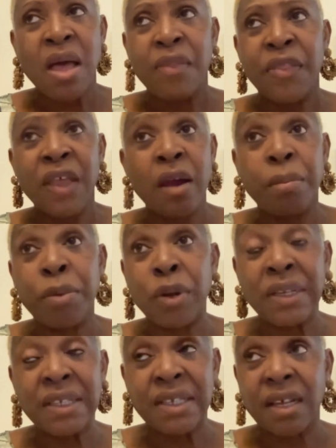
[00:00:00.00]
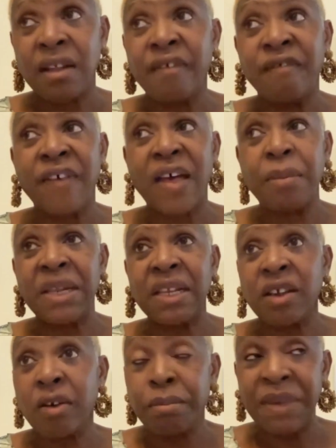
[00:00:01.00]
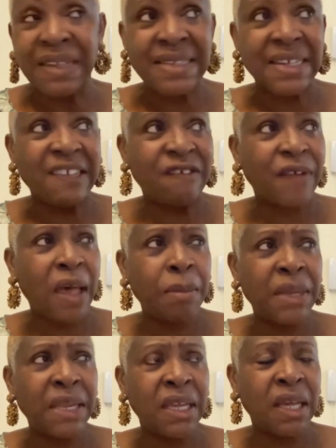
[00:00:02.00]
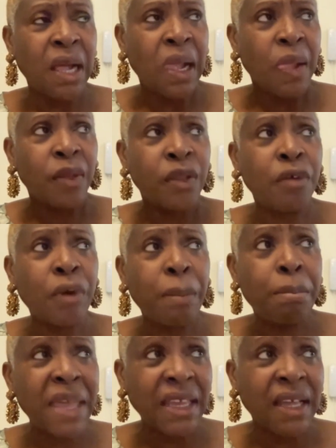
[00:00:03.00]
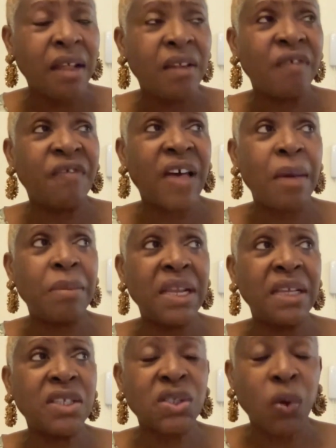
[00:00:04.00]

They're a political family, they're a business family, they're a medical family.